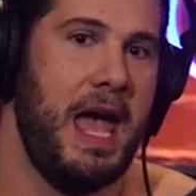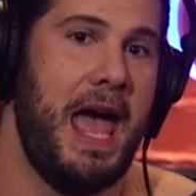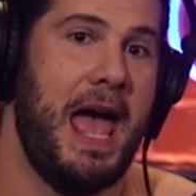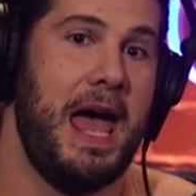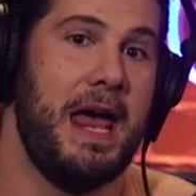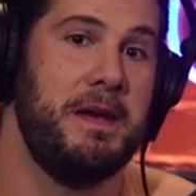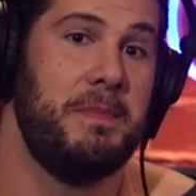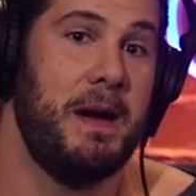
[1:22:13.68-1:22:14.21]

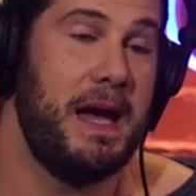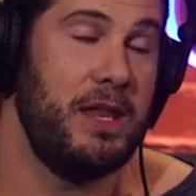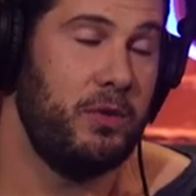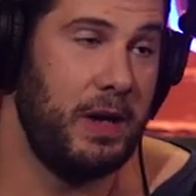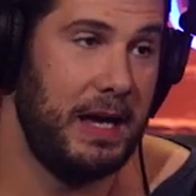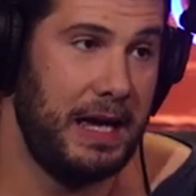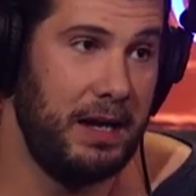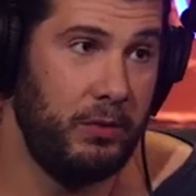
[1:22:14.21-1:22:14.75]
And by the
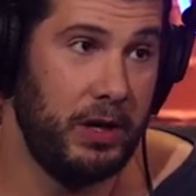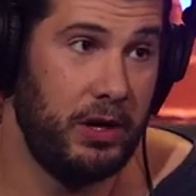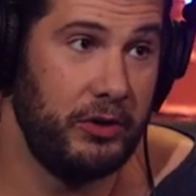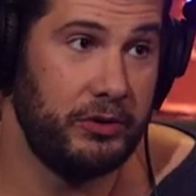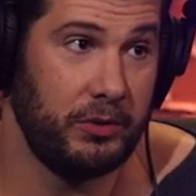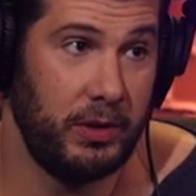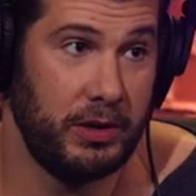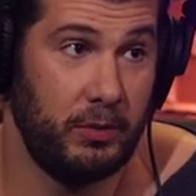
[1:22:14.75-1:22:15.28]
way, we are
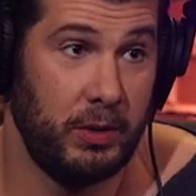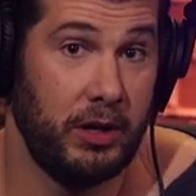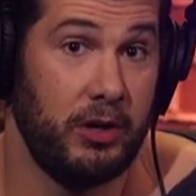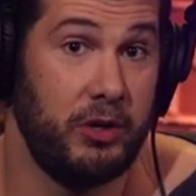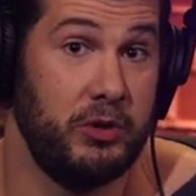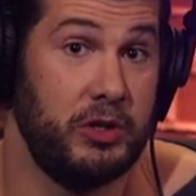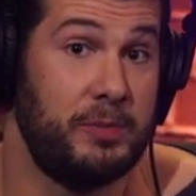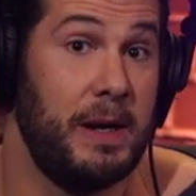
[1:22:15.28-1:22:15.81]
also going to
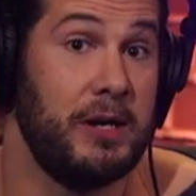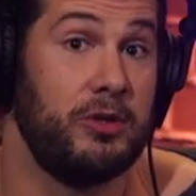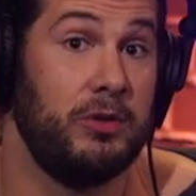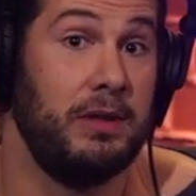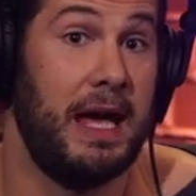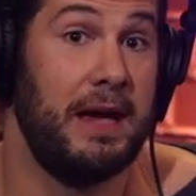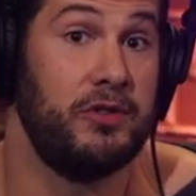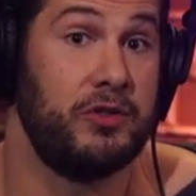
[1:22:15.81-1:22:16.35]
do a special
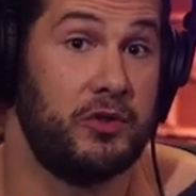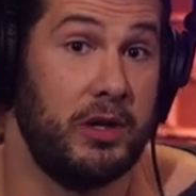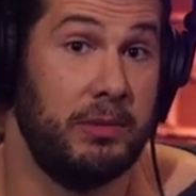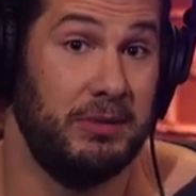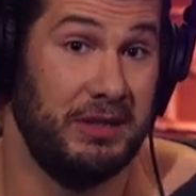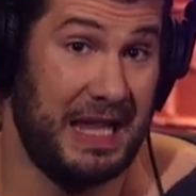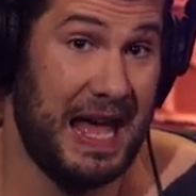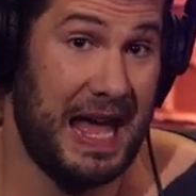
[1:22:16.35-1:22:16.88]
live stream
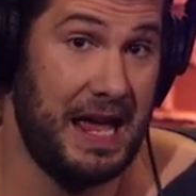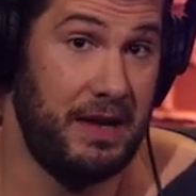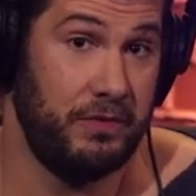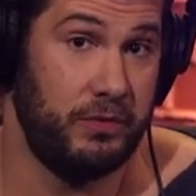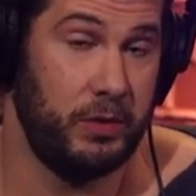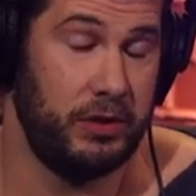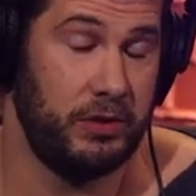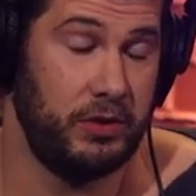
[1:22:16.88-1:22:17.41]

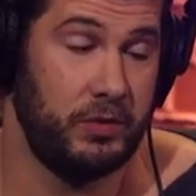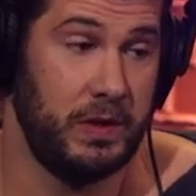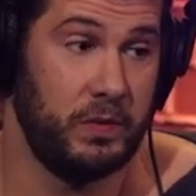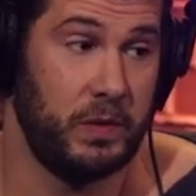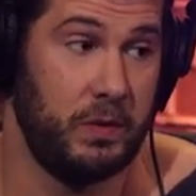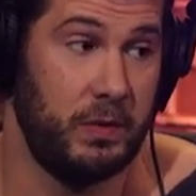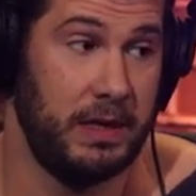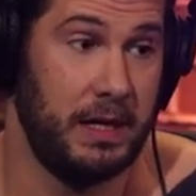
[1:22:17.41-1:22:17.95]
live with your tweets
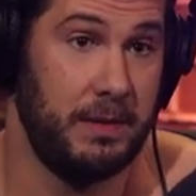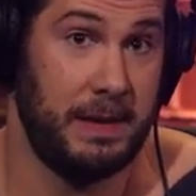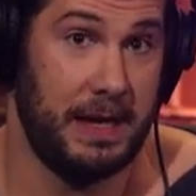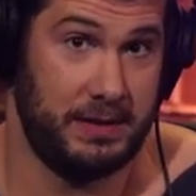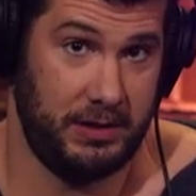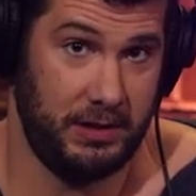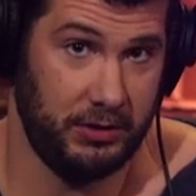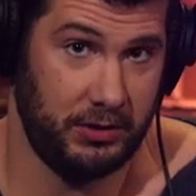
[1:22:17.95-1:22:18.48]
when we
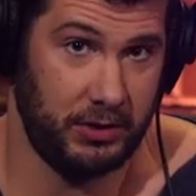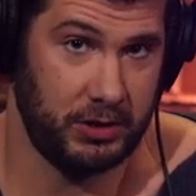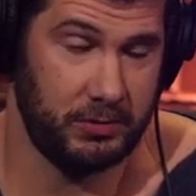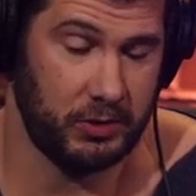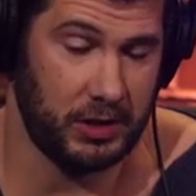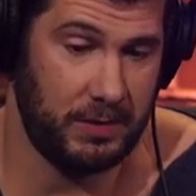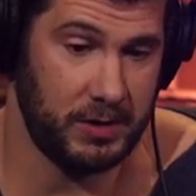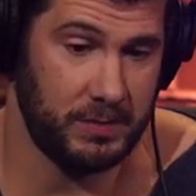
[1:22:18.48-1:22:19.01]
pass the Young Turk
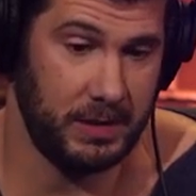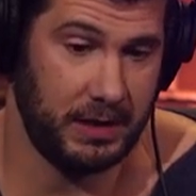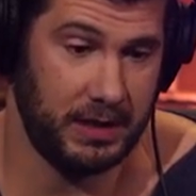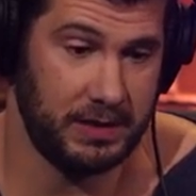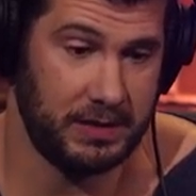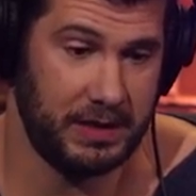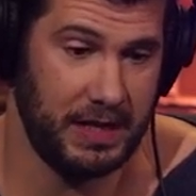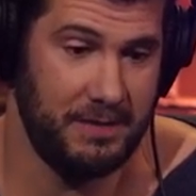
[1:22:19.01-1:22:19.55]
subscribers
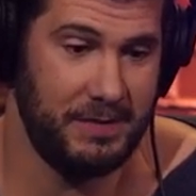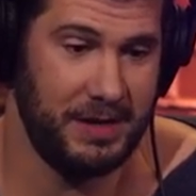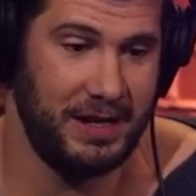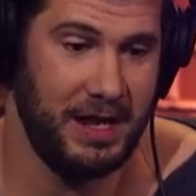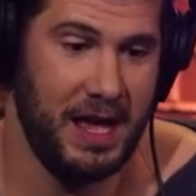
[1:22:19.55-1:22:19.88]
because they've been.